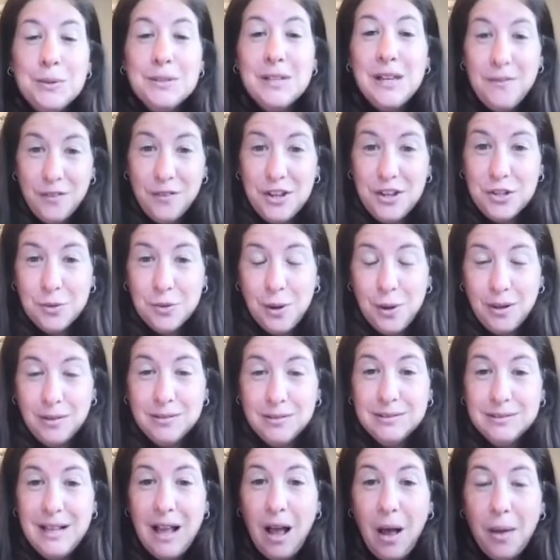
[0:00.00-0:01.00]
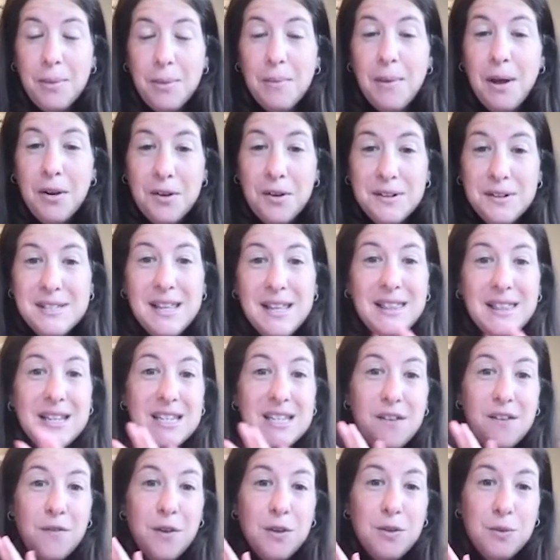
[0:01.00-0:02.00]
a visual to help them understand the
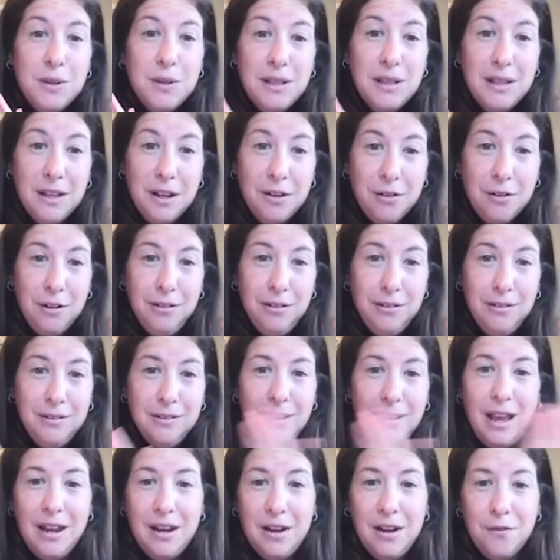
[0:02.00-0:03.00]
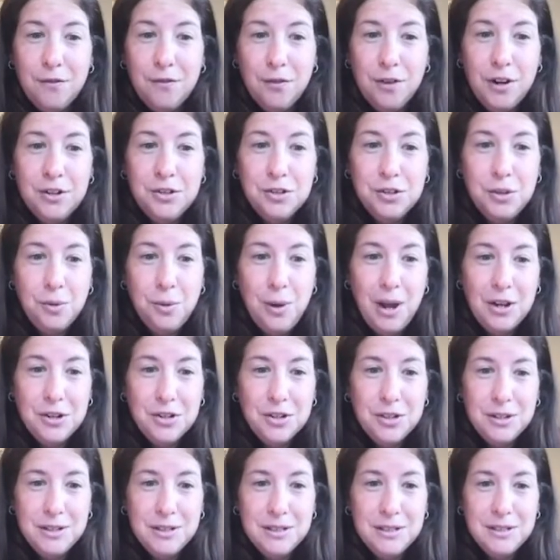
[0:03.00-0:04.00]
difference between literal and inferential
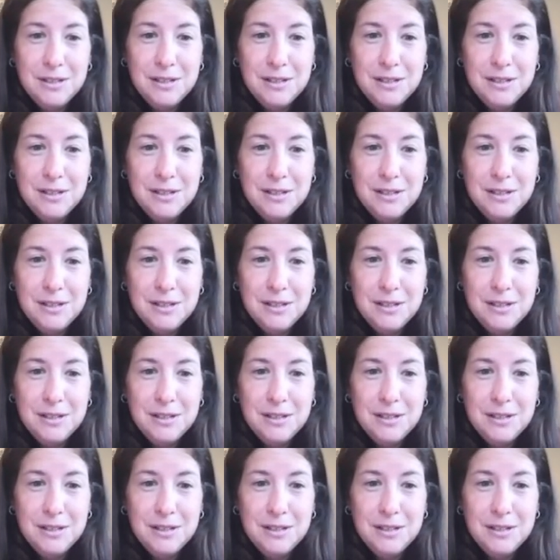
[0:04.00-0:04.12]
questions.